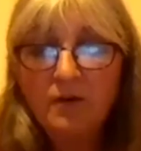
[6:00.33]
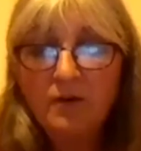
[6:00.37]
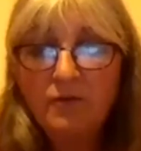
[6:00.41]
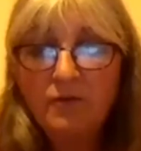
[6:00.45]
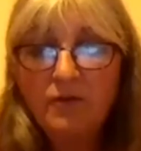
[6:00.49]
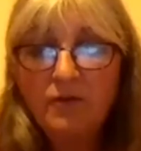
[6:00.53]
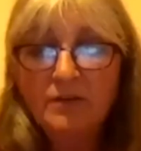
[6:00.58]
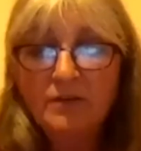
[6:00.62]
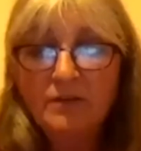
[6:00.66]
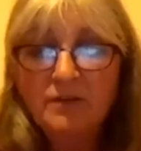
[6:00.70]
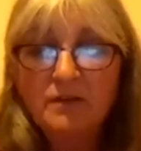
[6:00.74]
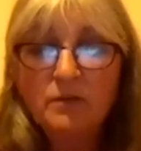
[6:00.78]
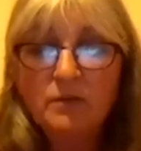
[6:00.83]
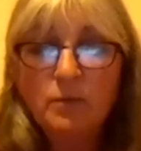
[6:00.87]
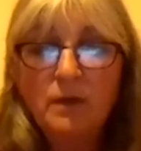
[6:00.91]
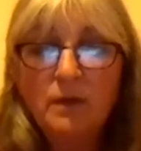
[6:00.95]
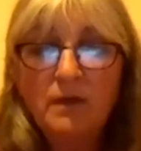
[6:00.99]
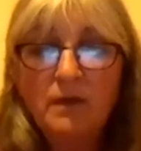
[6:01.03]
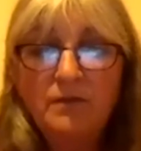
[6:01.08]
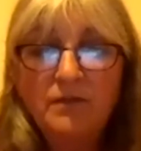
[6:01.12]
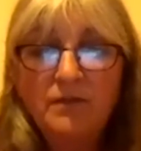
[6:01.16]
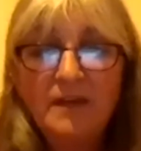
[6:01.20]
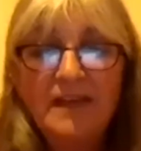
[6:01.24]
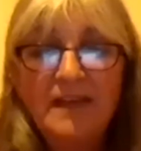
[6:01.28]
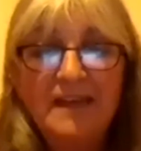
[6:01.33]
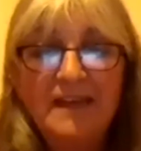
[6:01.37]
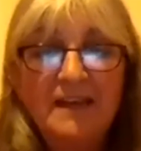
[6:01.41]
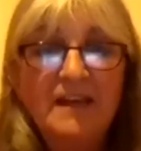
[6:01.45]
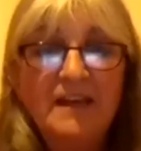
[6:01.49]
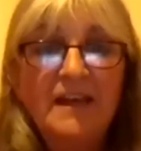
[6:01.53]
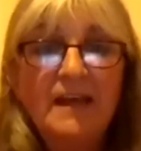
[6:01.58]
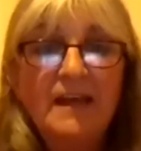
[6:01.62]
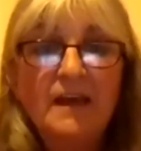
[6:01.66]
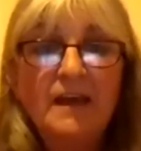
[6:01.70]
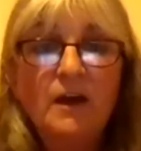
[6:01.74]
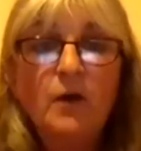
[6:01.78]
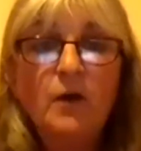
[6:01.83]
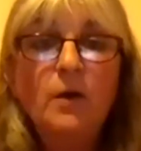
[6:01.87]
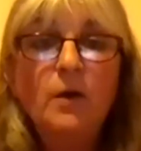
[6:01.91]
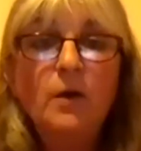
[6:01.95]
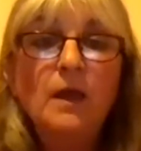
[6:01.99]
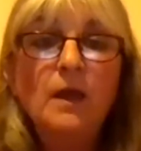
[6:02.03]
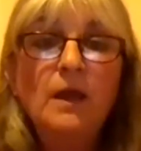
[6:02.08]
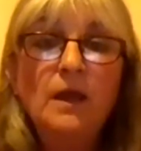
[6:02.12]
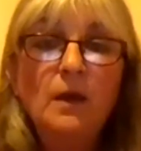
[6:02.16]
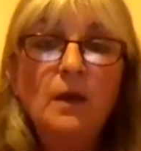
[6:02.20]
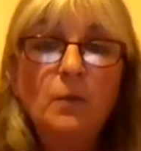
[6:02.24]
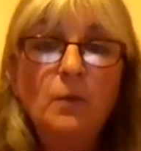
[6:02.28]
crisis we've hit now.
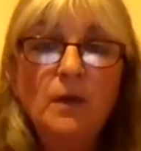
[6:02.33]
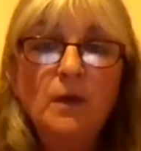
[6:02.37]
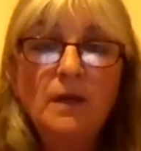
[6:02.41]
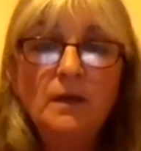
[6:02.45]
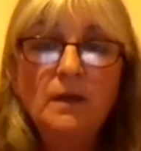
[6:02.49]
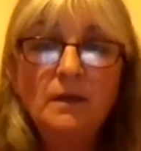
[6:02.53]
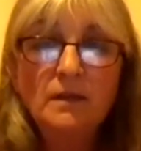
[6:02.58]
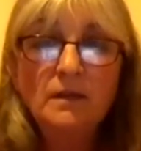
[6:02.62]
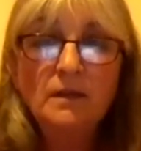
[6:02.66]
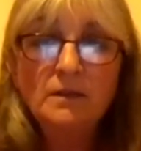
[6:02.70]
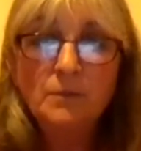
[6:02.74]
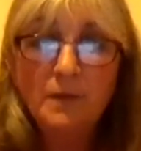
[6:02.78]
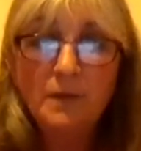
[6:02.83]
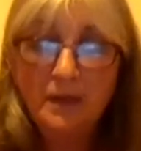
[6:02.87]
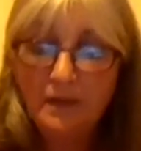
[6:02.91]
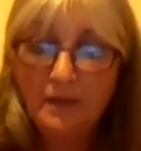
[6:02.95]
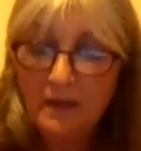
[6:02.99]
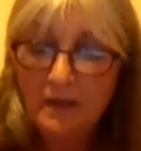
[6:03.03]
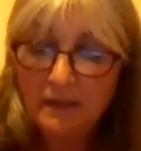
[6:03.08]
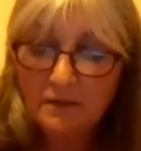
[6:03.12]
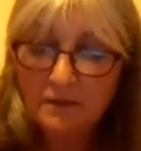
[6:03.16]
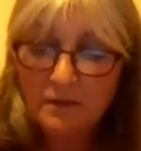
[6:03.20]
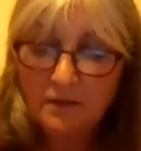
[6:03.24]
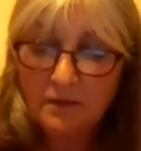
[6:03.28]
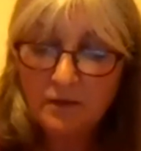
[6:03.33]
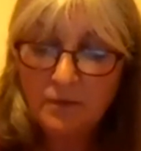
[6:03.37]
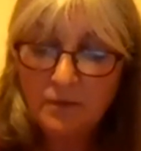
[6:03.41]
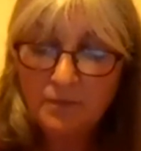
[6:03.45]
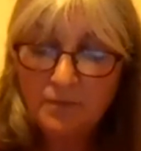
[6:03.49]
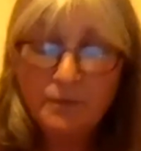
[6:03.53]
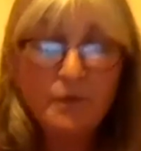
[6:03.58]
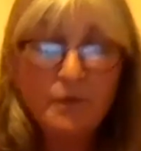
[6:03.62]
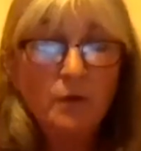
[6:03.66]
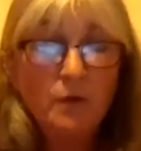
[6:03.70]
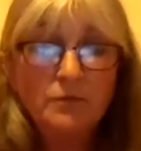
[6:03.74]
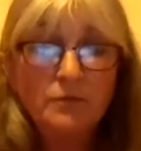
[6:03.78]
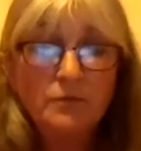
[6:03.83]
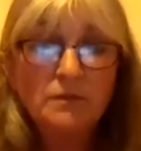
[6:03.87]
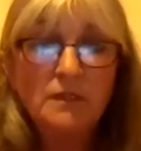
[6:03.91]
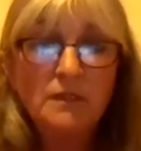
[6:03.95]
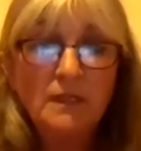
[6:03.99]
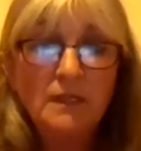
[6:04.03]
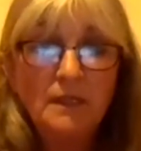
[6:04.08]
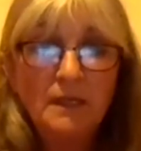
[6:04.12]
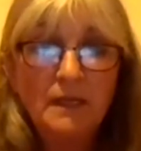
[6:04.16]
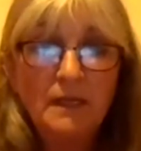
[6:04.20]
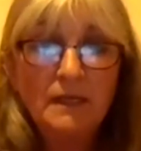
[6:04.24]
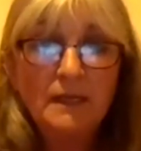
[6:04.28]
And we can expect that to
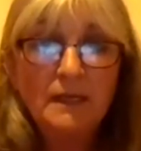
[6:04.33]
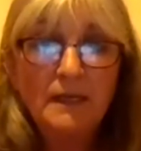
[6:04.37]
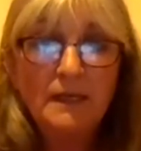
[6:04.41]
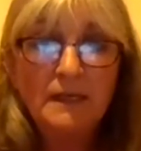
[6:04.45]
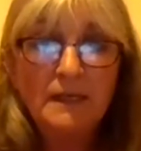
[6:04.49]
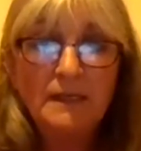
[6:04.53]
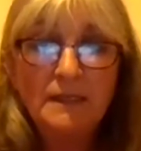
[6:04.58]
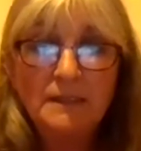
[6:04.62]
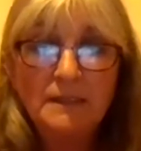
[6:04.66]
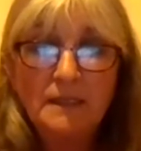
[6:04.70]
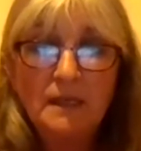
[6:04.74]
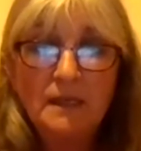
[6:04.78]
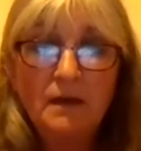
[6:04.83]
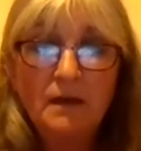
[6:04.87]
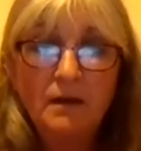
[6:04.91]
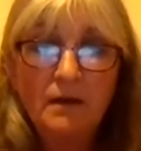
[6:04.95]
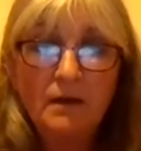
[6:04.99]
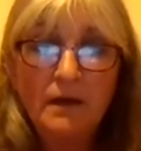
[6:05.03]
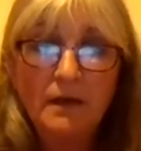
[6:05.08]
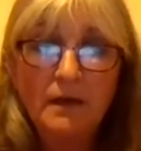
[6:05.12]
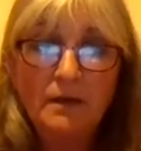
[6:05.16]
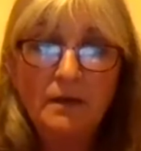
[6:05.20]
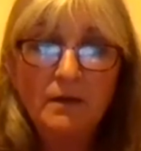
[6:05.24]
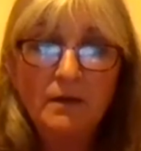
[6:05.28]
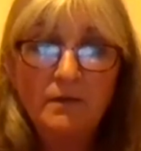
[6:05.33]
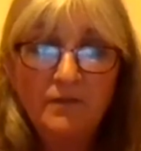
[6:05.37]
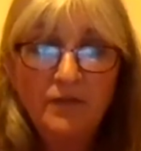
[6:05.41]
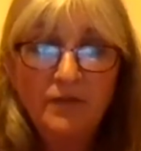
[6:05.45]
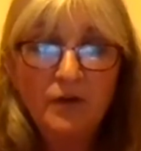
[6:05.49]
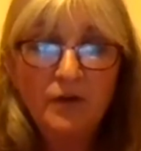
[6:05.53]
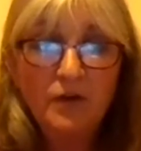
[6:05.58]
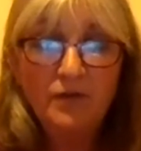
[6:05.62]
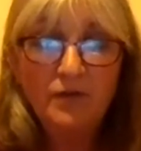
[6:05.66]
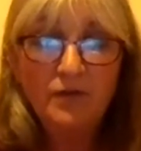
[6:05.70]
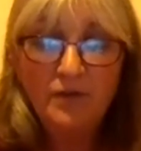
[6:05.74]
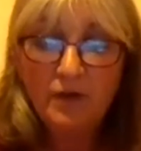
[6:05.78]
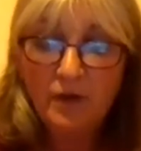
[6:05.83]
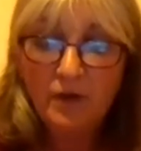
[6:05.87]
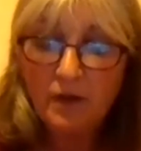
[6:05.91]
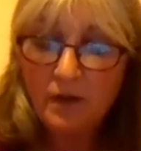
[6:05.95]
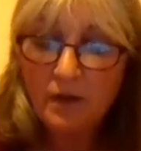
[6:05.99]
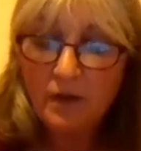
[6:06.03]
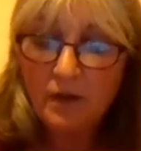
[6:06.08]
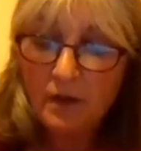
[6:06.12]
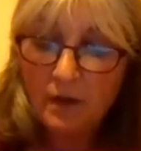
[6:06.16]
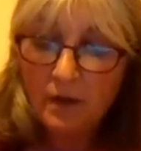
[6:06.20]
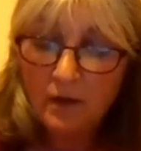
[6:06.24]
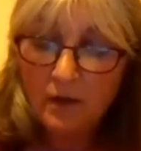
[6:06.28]
obviously clearly decline further
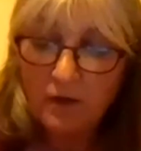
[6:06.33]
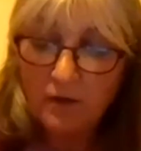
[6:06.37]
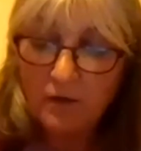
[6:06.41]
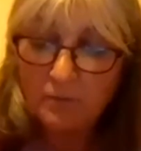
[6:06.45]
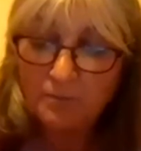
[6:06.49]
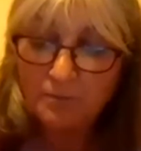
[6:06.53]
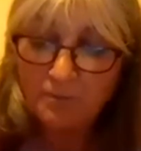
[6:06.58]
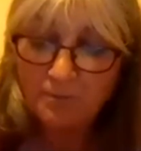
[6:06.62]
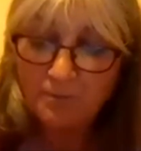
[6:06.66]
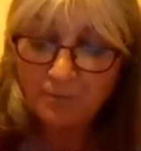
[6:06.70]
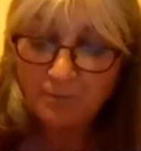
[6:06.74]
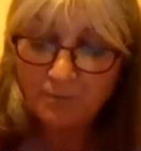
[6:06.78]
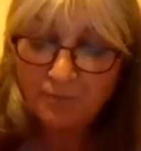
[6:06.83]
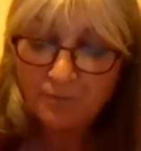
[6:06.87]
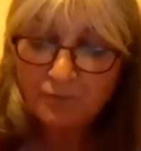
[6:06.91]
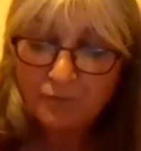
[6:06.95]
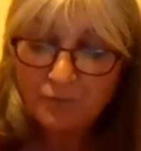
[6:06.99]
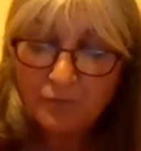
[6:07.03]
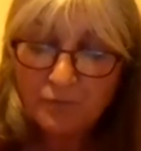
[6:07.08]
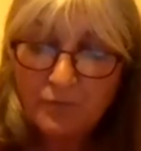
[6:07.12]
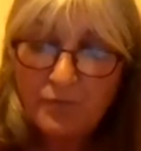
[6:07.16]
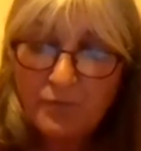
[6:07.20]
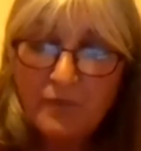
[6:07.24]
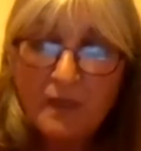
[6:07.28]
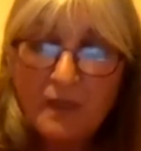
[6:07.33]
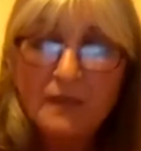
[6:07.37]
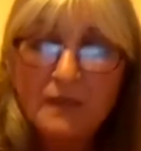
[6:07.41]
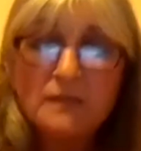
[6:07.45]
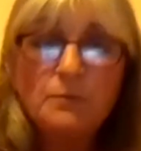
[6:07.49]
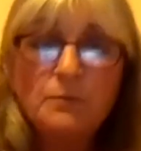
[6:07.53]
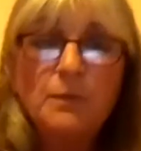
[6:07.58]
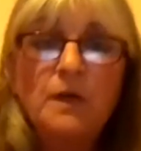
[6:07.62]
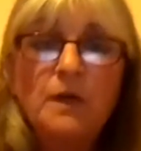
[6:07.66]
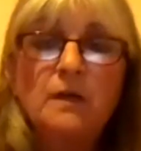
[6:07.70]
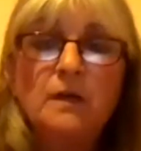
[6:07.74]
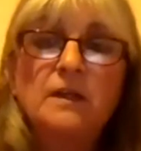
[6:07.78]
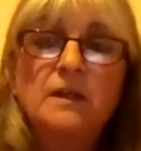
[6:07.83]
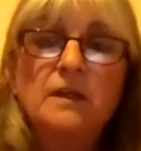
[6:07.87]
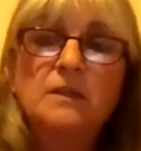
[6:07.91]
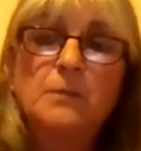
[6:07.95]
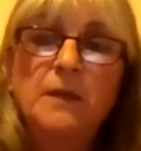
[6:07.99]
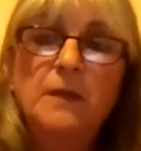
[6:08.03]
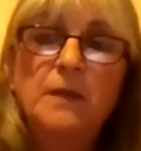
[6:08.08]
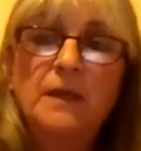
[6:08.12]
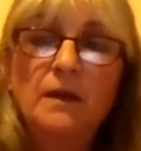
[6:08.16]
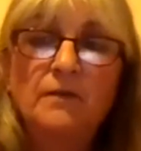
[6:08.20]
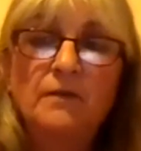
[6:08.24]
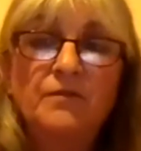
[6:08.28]
as markets
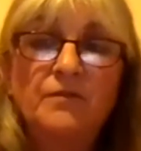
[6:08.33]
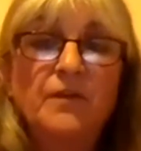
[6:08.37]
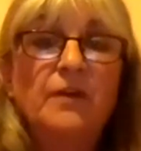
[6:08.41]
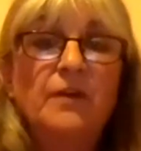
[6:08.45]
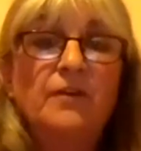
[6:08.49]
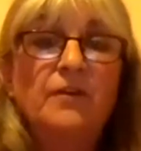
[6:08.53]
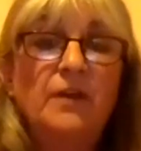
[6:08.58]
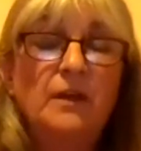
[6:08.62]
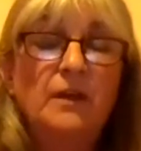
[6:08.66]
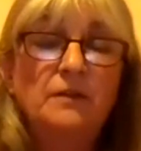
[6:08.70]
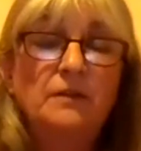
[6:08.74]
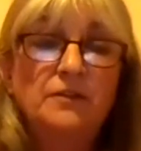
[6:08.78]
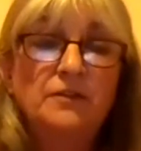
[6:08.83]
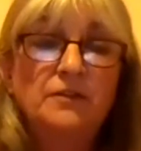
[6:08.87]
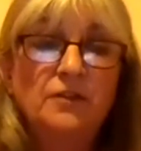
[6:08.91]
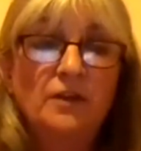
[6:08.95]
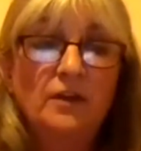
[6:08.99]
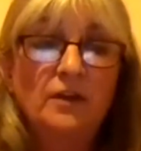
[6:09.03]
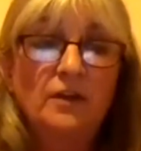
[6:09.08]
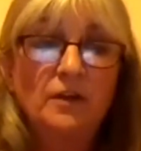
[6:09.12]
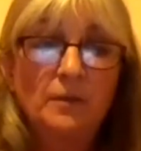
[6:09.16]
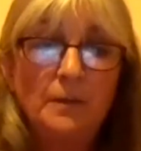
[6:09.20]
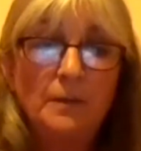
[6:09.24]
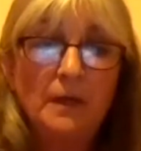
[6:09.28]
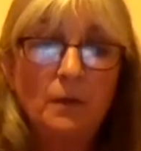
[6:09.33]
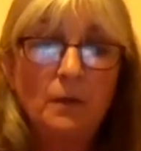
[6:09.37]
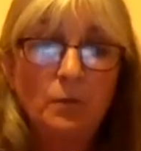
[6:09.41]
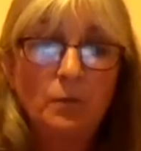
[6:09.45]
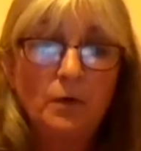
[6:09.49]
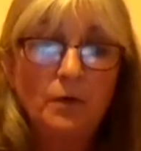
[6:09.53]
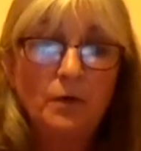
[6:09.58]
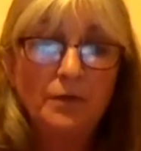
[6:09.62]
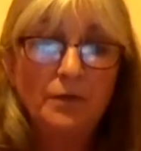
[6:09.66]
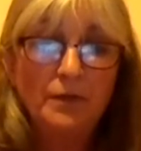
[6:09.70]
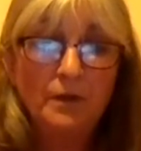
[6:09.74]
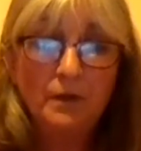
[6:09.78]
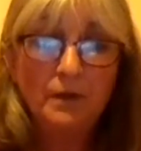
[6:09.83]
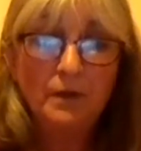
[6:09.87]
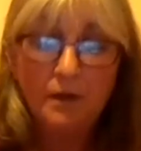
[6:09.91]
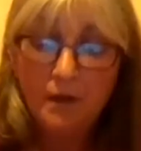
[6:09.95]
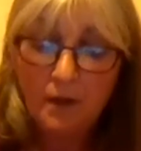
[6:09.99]
become very uncertain about what the